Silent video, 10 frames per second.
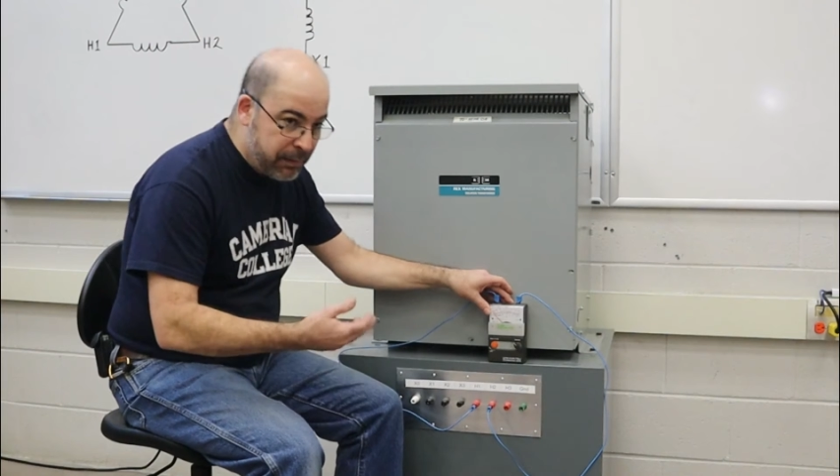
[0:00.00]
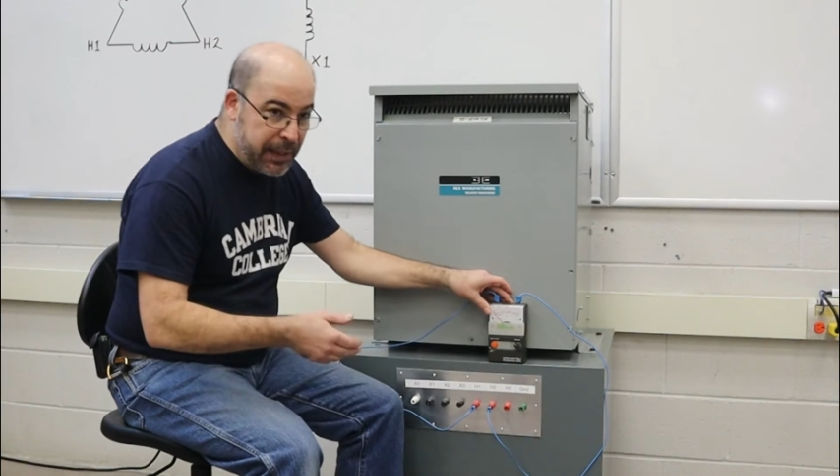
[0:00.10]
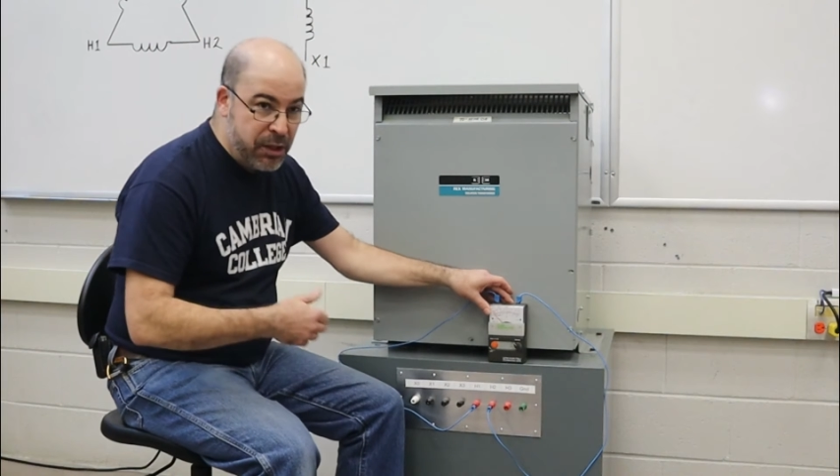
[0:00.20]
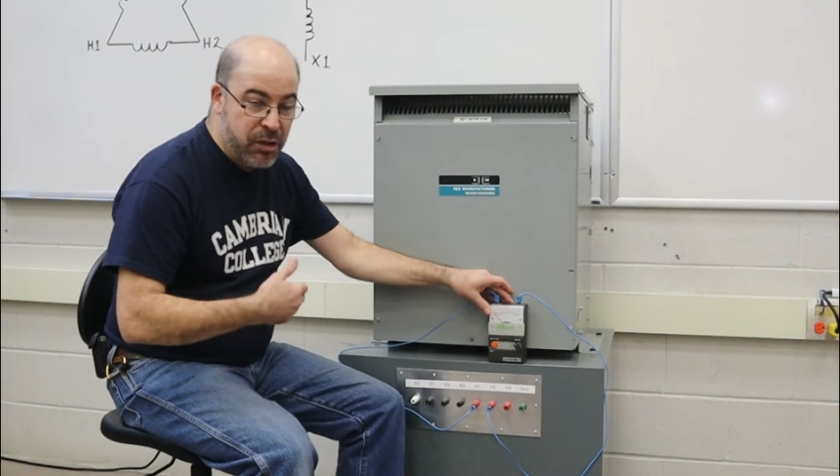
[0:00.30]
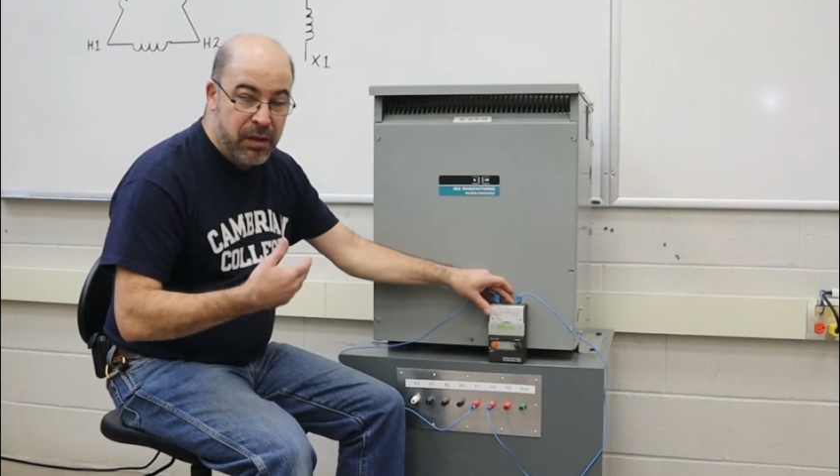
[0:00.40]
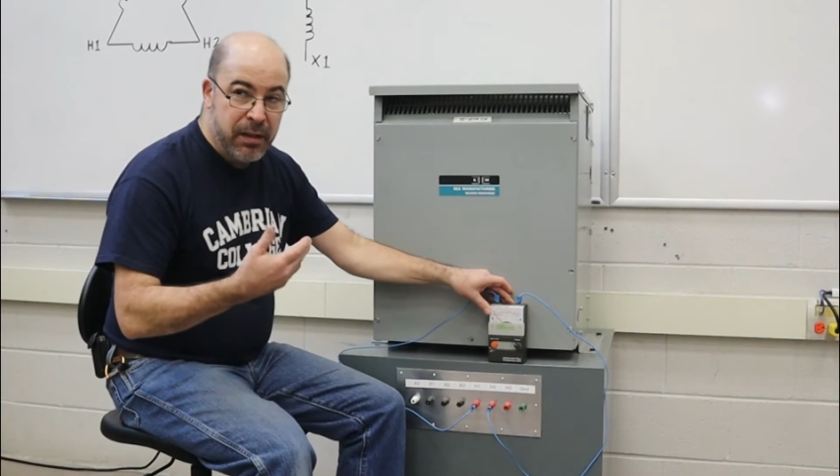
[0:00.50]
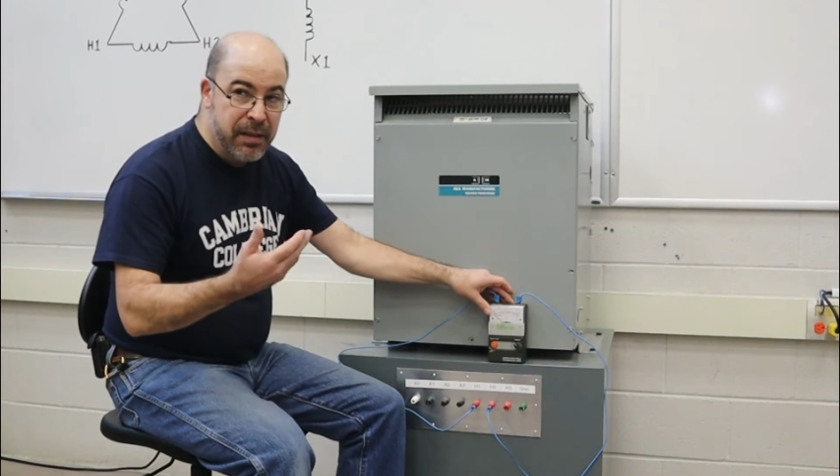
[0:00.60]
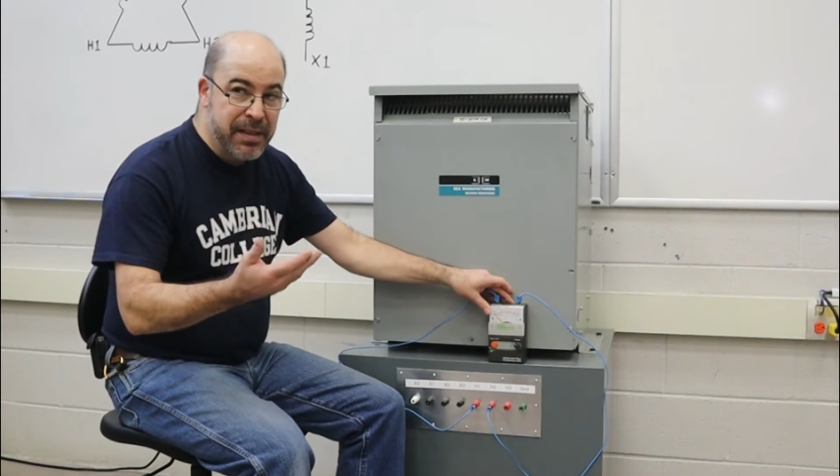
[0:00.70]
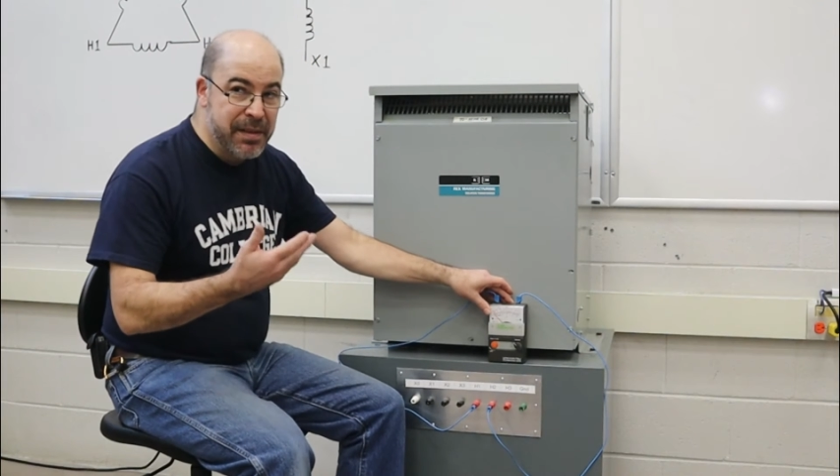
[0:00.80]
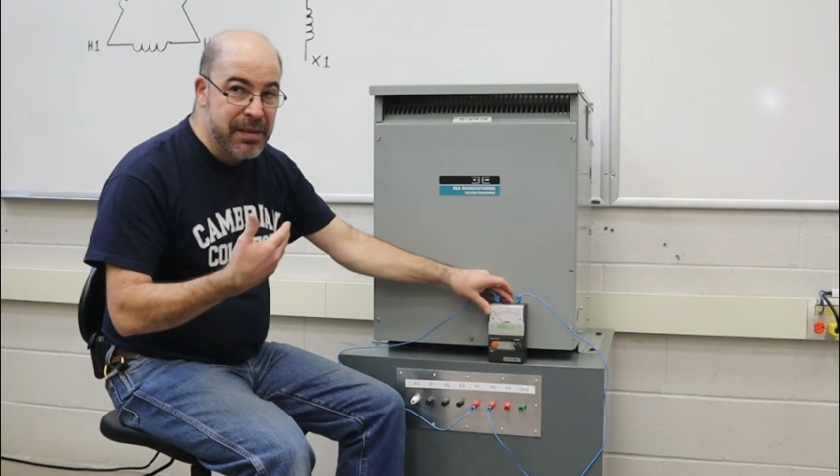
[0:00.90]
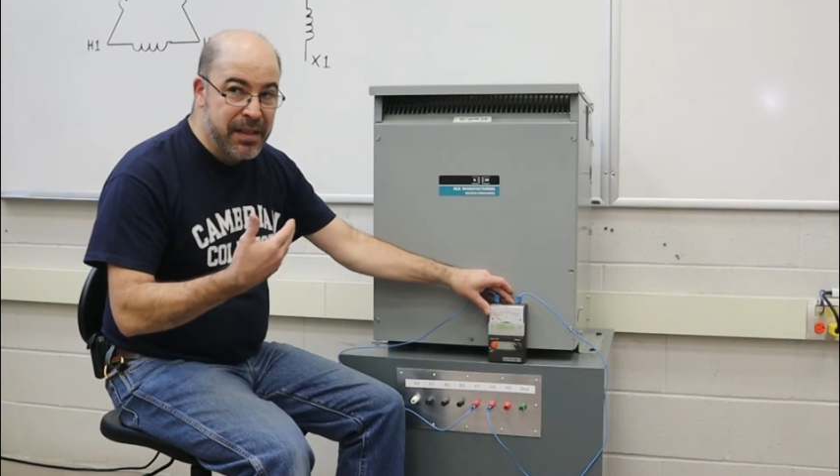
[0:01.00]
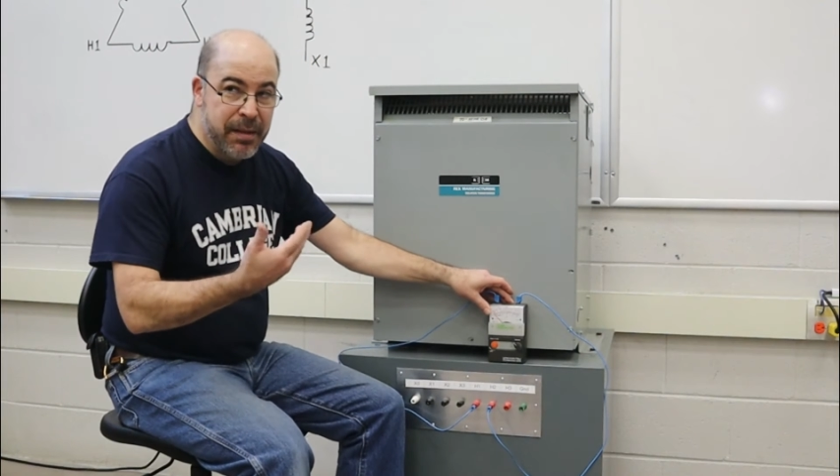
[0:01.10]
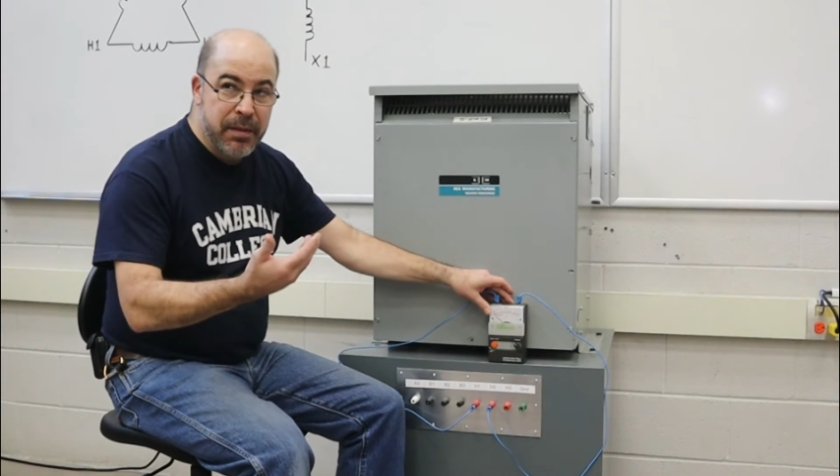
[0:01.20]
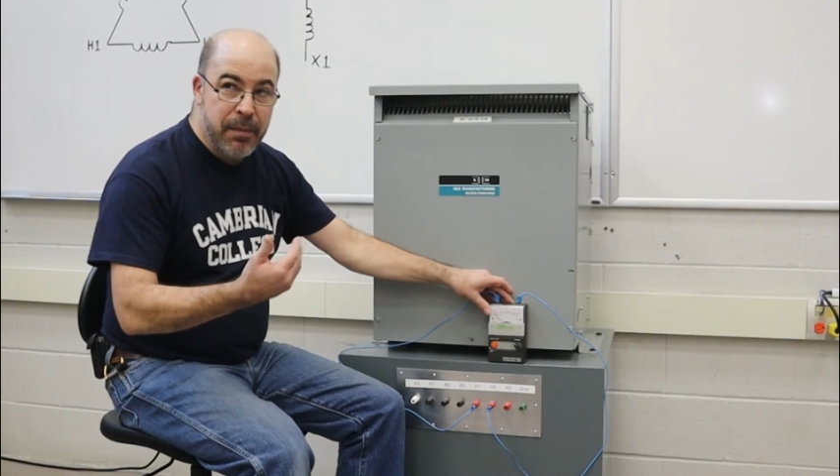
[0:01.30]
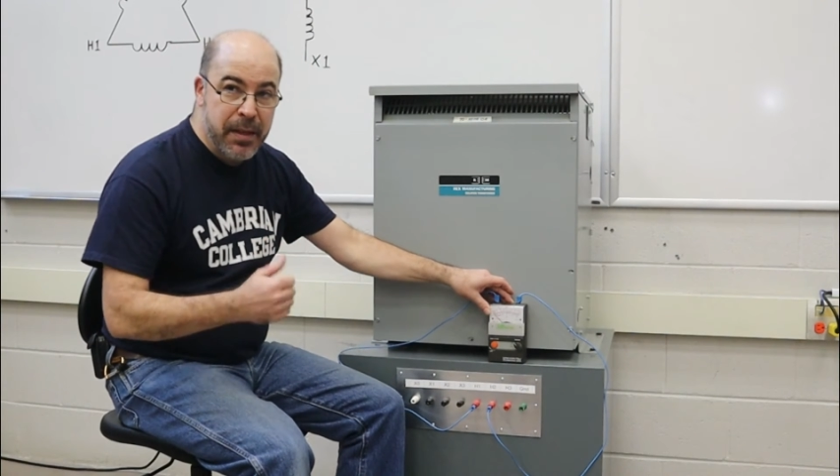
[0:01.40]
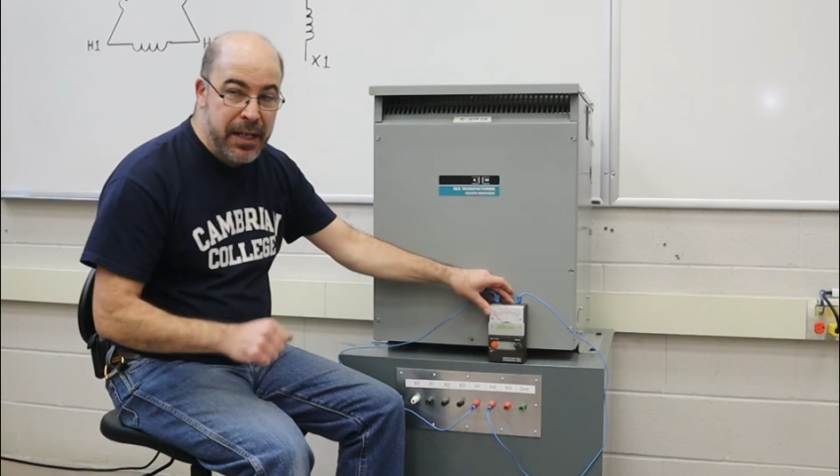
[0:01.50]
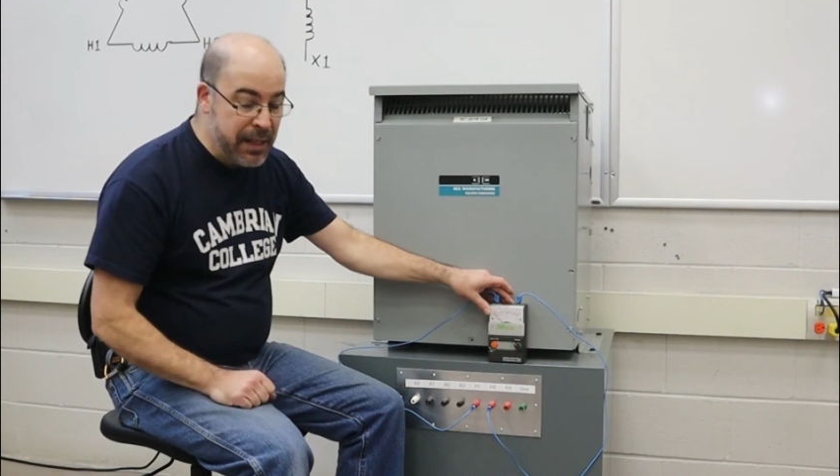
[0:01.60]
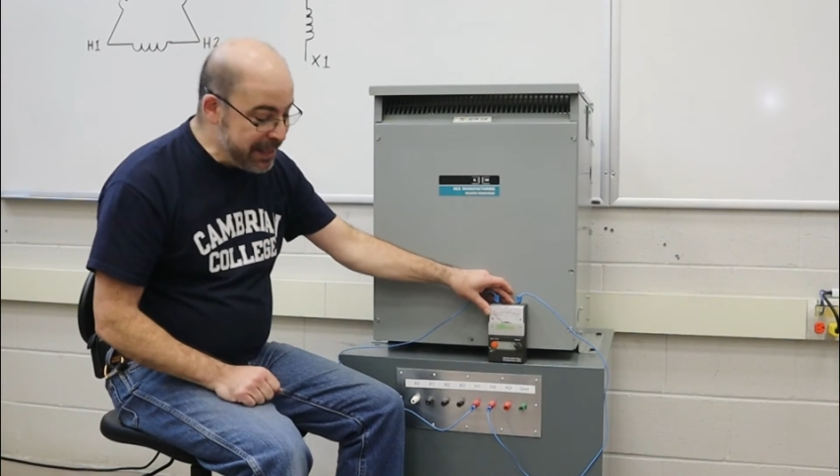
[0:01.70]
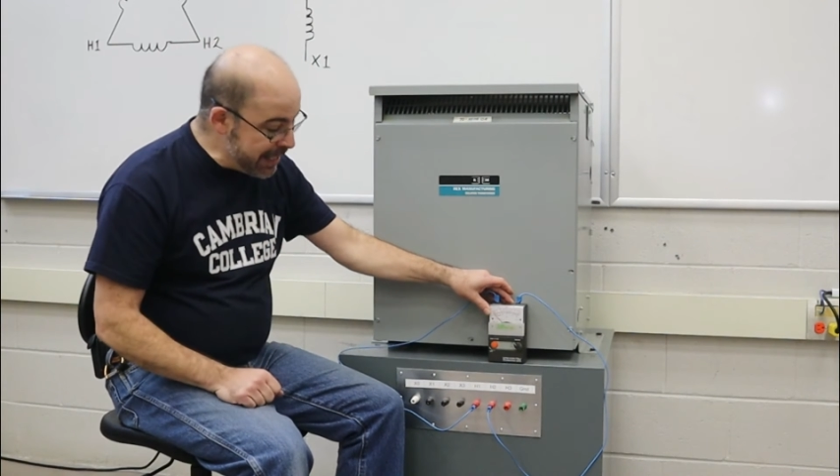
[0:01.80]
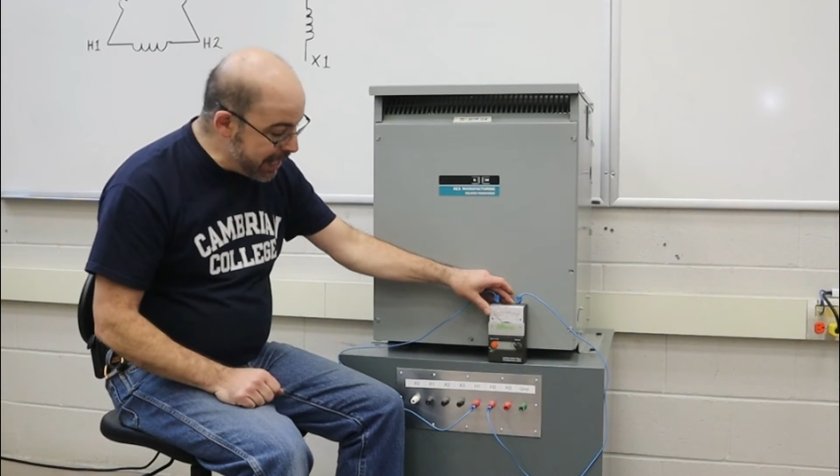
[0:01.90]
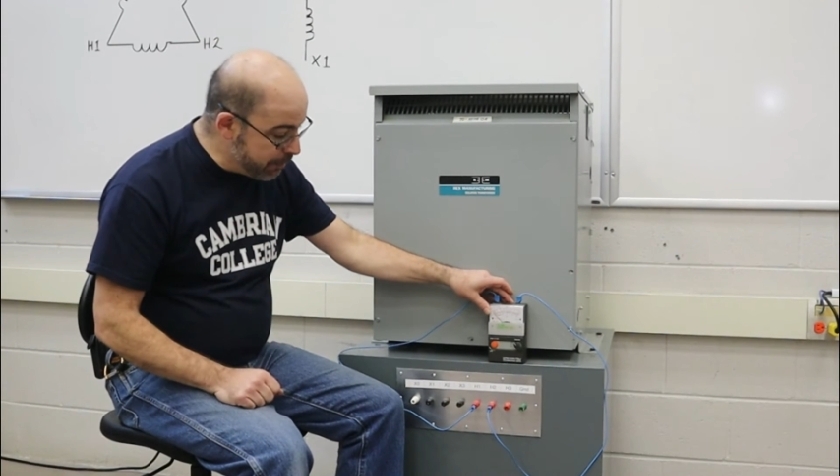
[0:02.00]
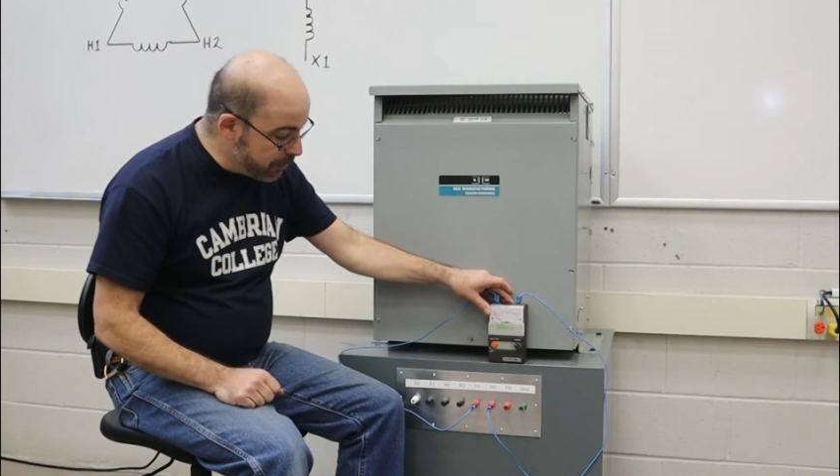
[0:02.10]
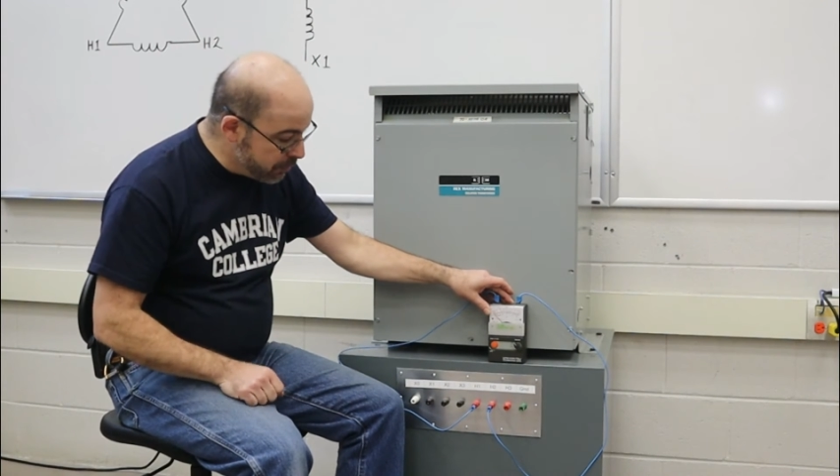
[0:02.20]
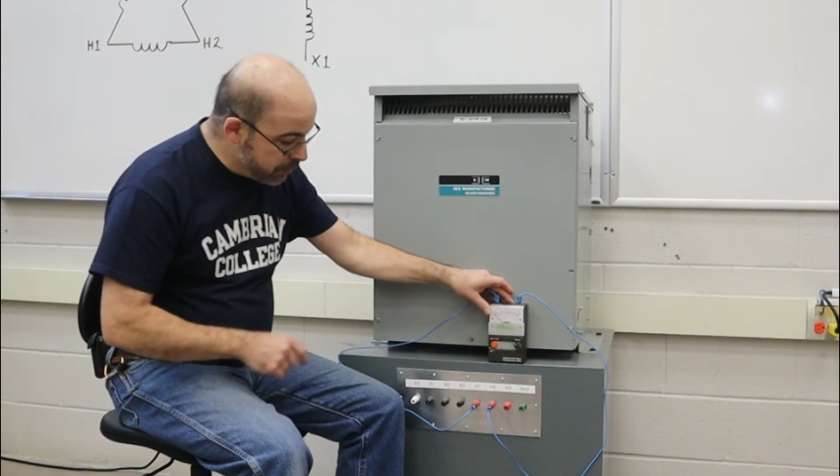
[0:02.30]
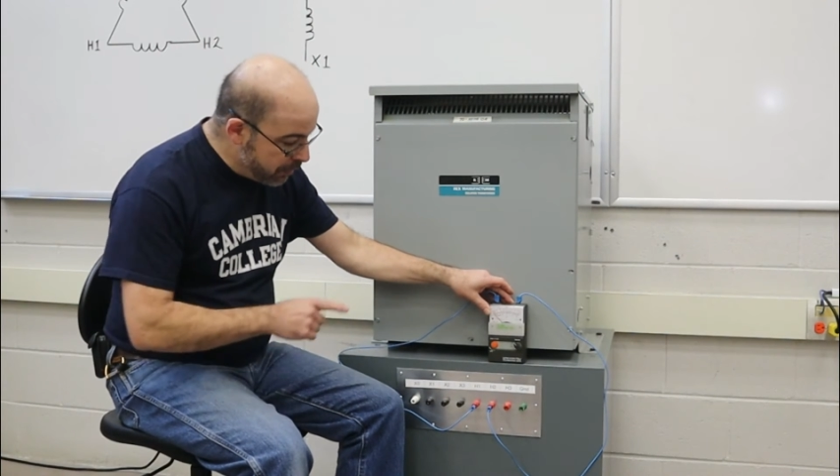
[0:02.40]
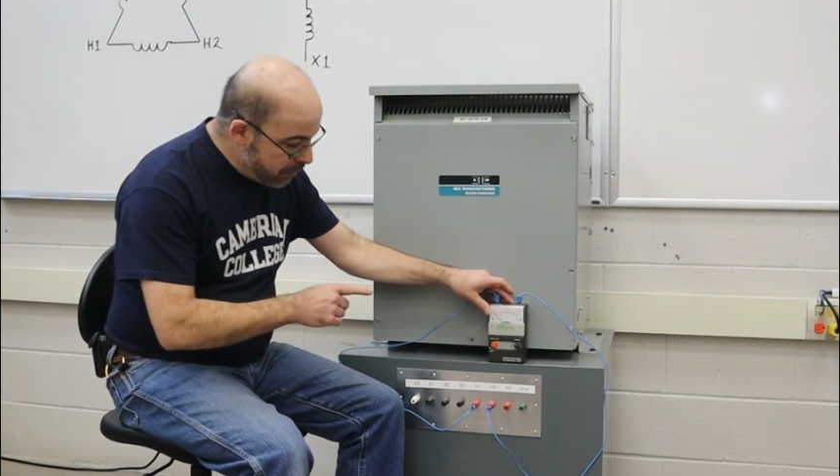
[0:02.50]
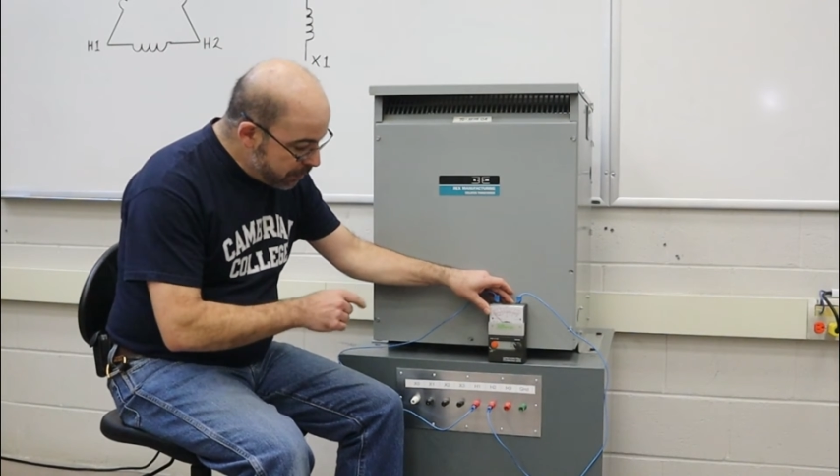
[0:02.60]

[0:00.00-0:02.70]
insulation doesn't seem to be damaged.